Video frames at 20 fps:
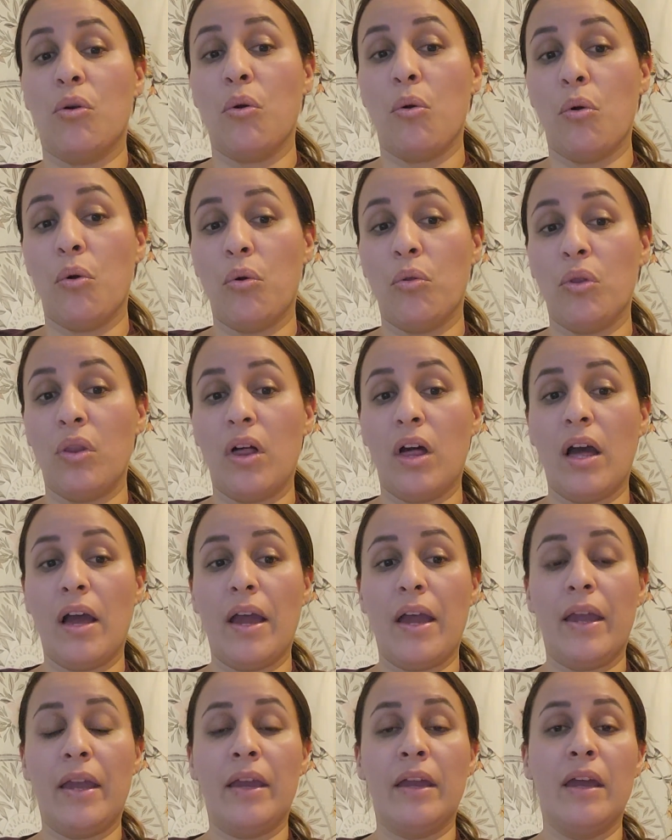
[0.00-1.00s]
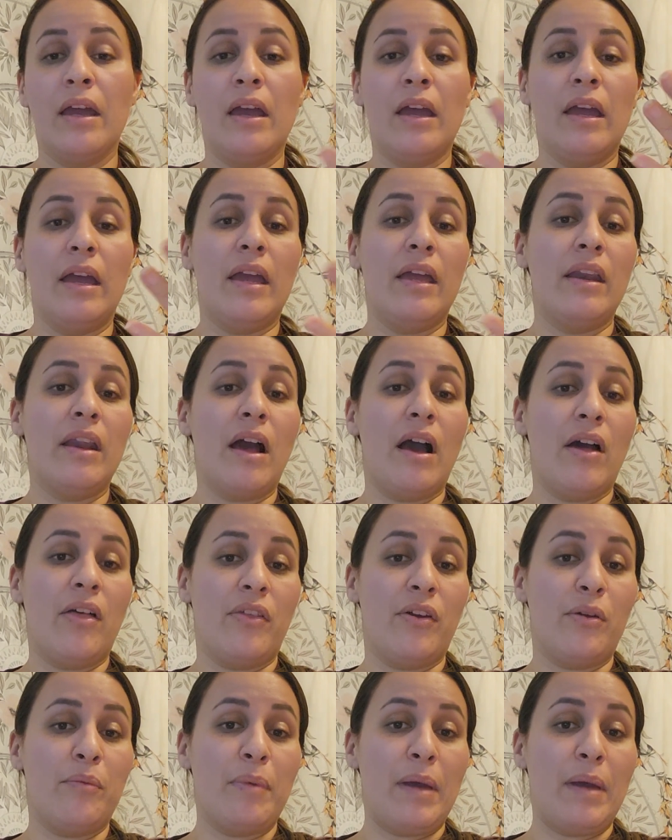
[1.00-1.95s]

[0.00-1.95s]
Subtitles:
coli and other